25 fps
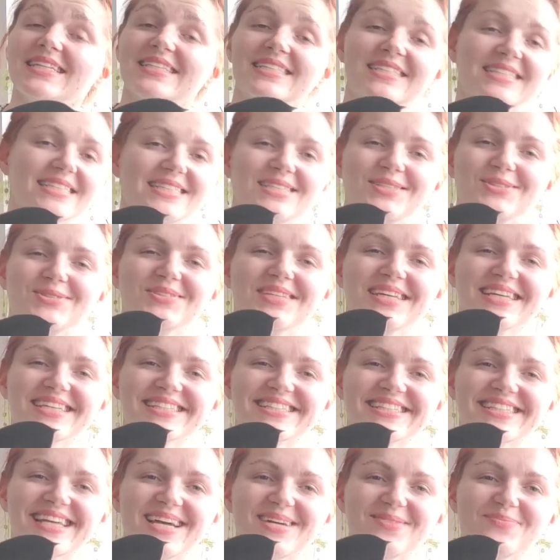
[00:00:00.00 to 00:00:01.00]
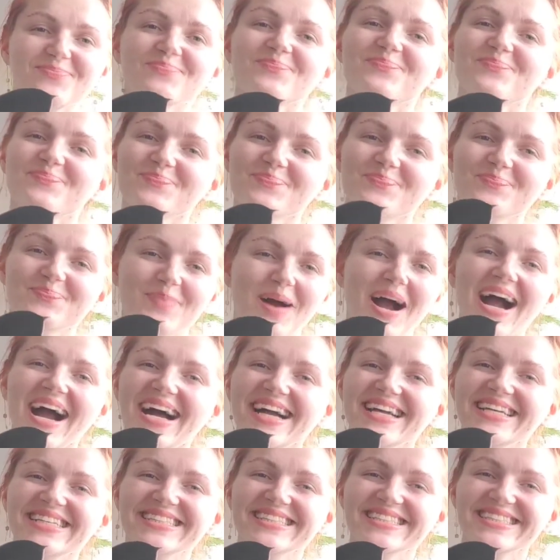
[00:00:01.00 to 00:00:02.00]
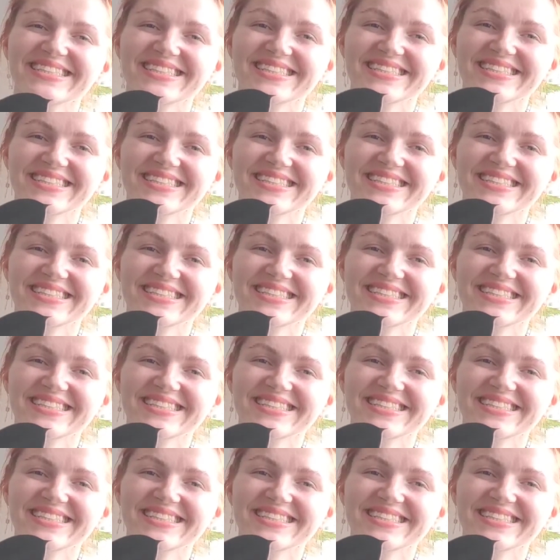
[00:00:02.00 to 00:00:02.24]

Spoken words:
See you next time. Bye.